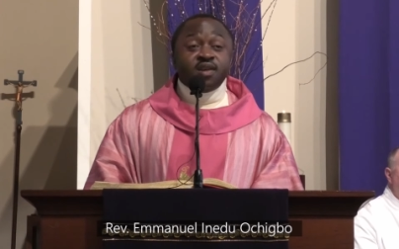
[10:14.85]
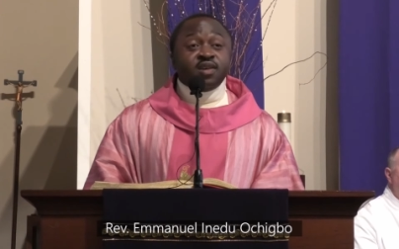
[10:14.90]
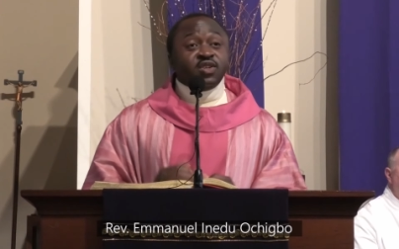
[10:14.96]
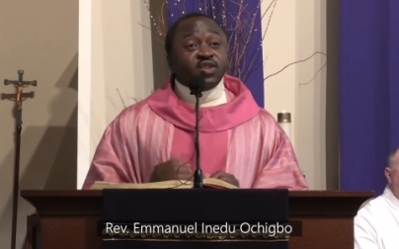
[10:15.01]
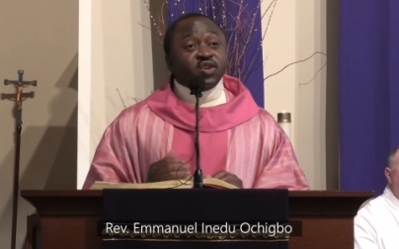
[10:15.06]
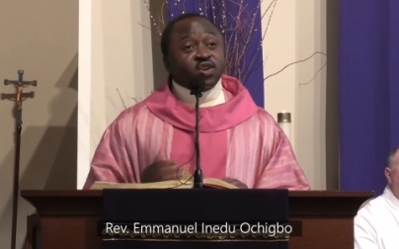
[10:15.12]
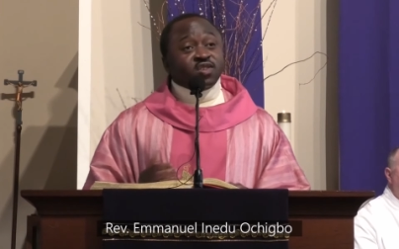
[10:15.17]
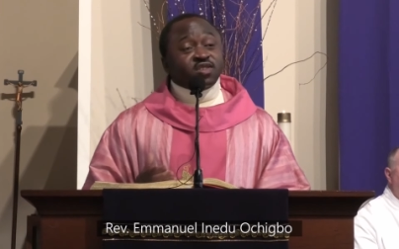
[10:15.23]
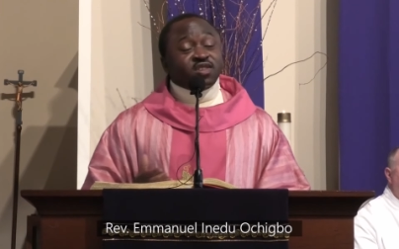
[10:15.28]

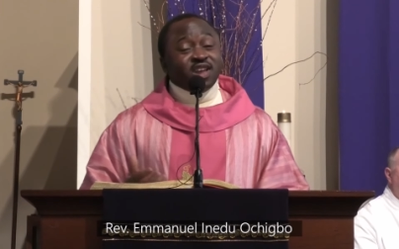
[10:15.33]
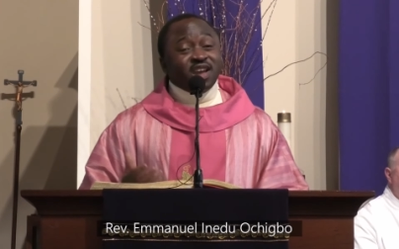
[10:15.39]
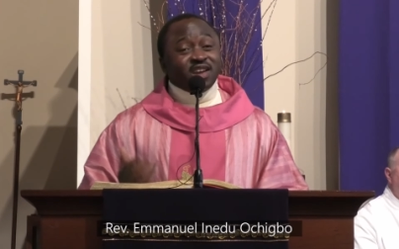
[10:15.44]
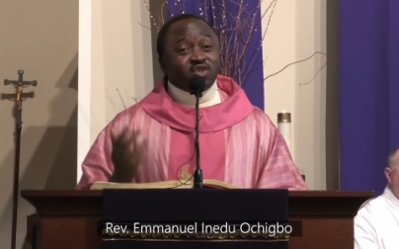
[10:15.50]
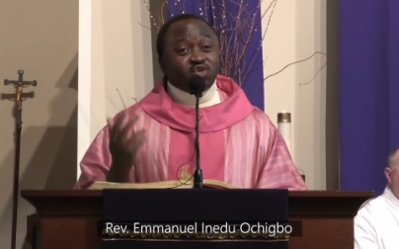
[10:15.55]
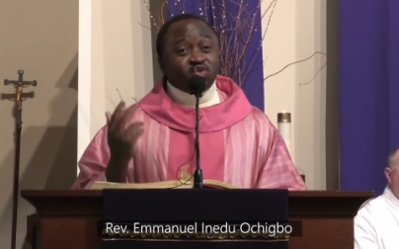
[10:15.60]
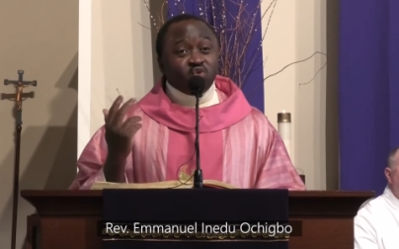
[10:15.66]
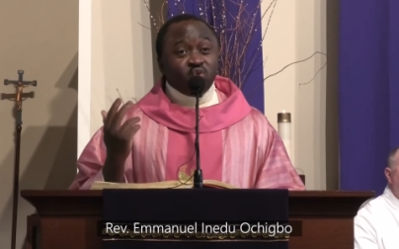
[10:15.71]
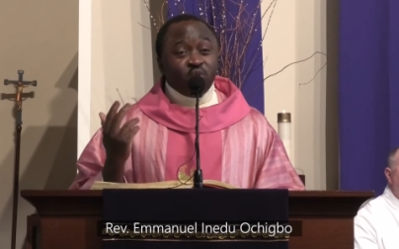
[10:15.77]
Just
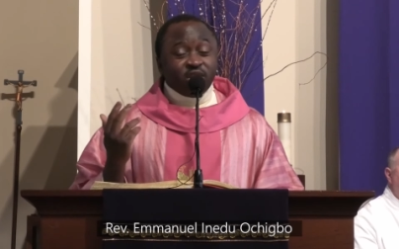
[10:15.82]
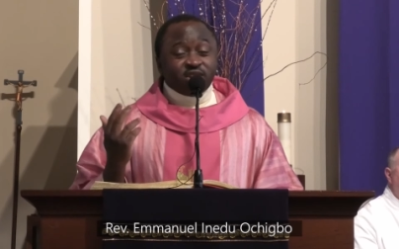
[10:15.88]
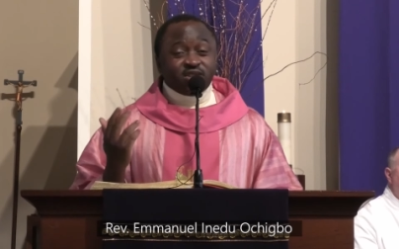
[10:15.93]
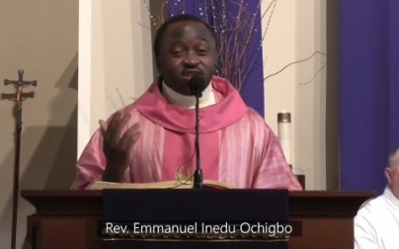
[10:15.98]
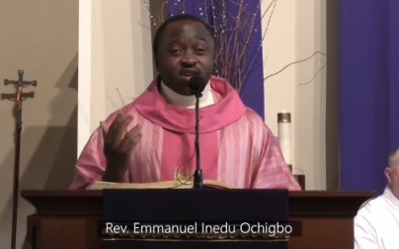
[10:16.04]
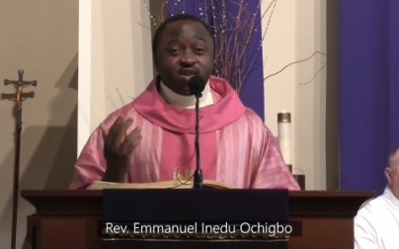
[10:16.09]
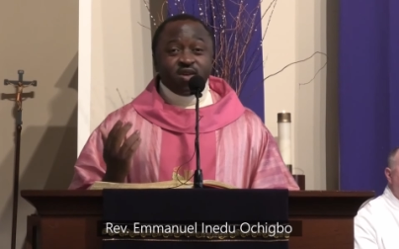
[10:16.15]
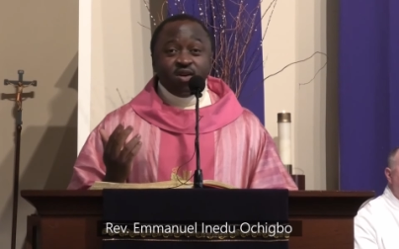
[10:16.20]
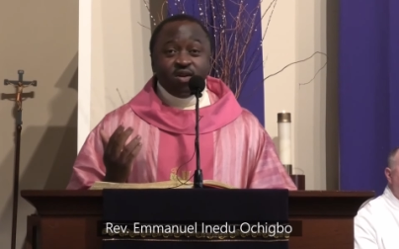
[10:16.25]
like two weeks
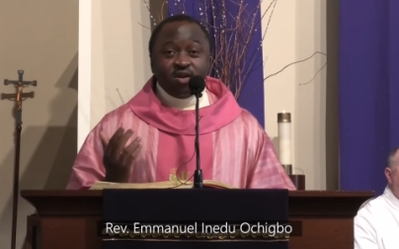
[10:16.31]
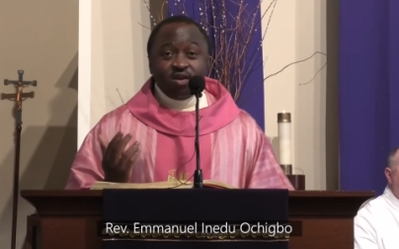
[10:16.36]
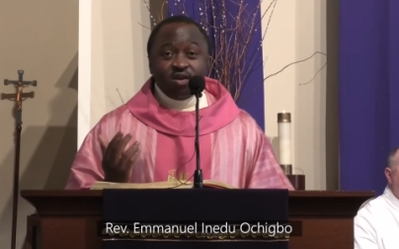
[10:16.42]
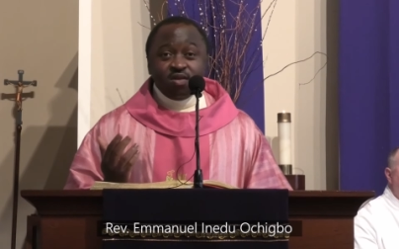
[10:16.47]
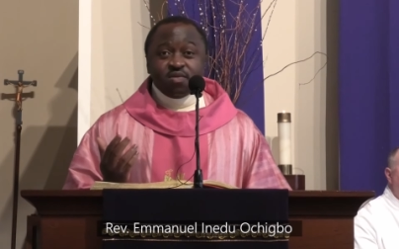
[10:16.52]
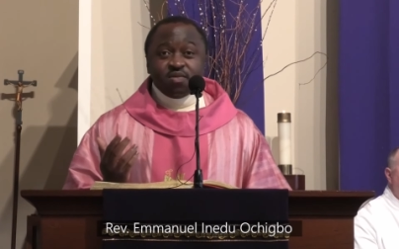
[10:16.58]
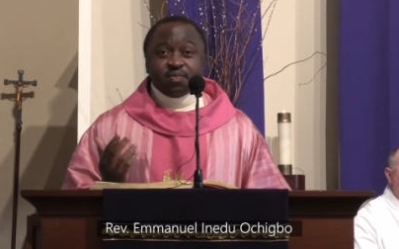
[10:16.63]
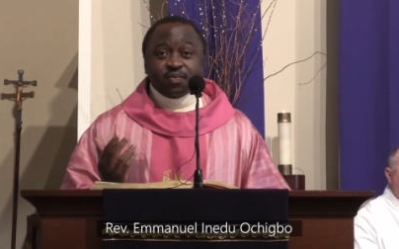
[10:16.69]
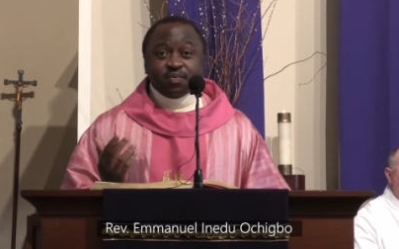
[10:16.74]

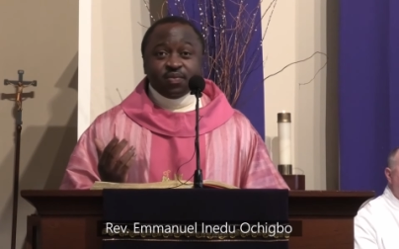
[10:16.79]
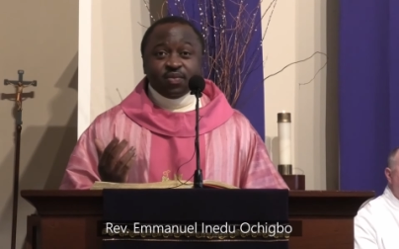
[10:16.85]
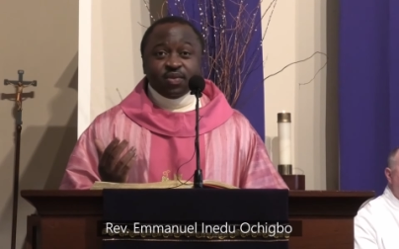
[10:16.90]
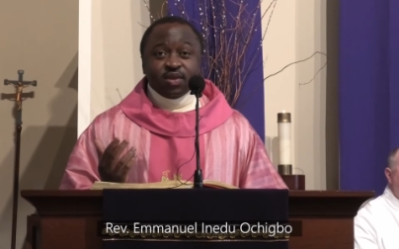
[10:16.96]
ago,